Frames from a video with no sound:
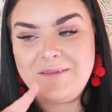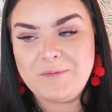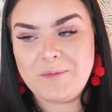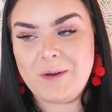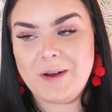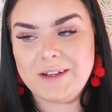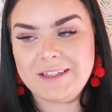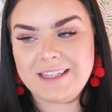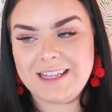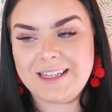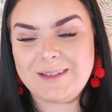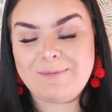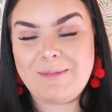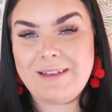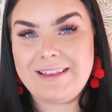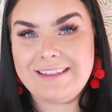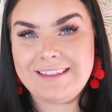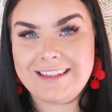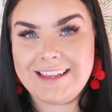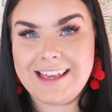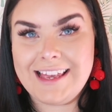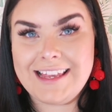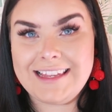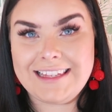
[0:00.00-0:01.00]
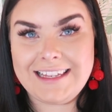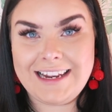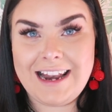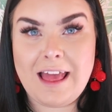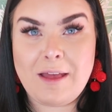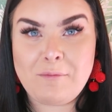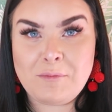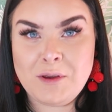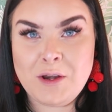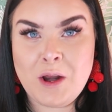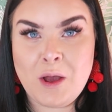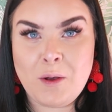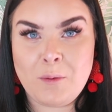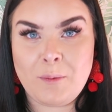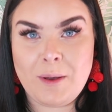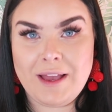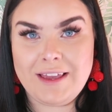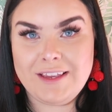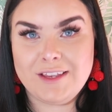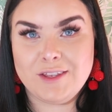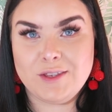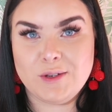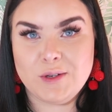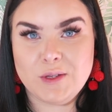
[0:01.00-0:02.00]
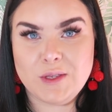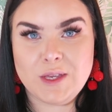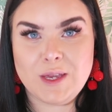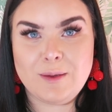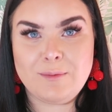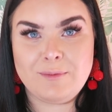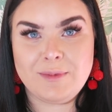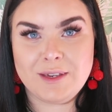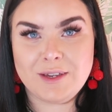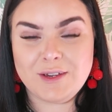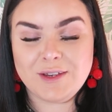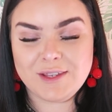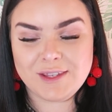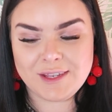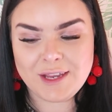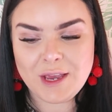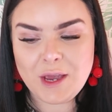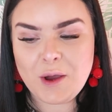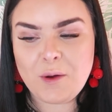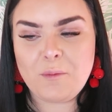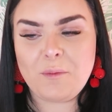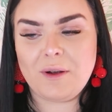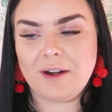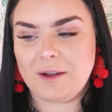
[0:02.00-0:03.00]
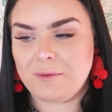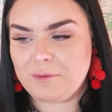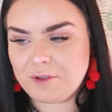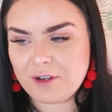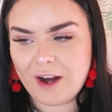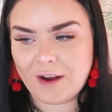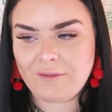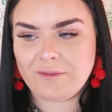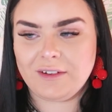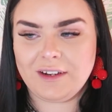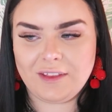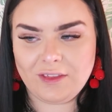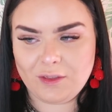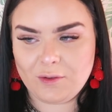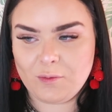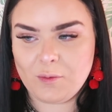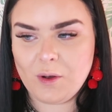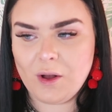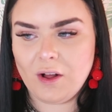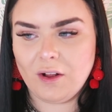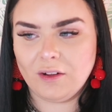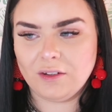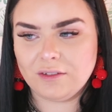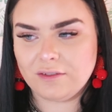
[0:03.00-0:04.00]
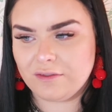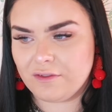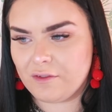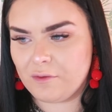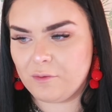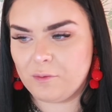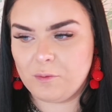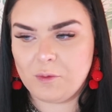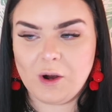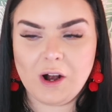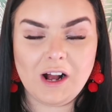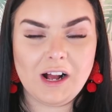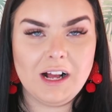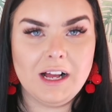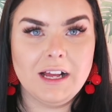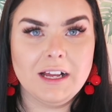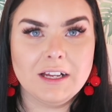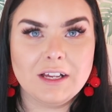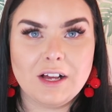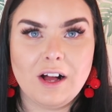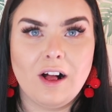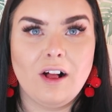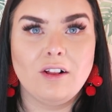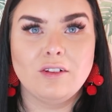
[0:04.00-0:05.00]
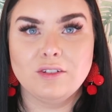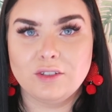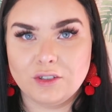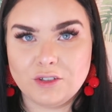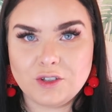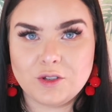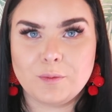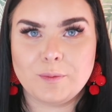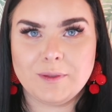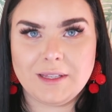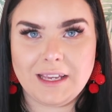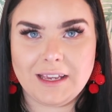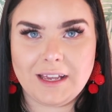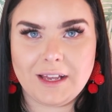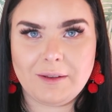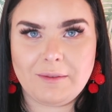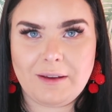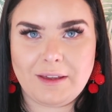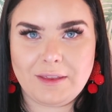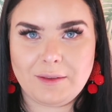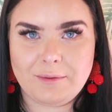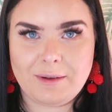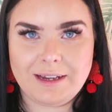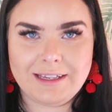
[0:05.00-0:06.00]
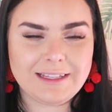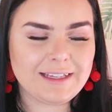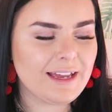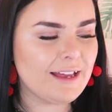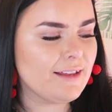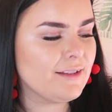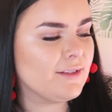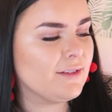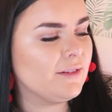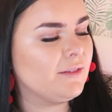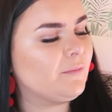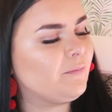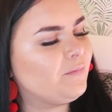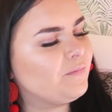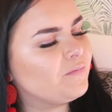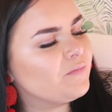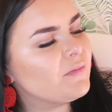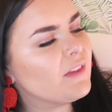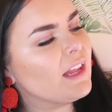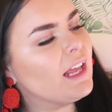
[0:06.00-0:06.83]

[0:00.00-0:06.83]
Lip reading: Marks and Spencer's, let me know where you saw them, because when I'm travelling the world from work, I'll 100% go out of the way to get some.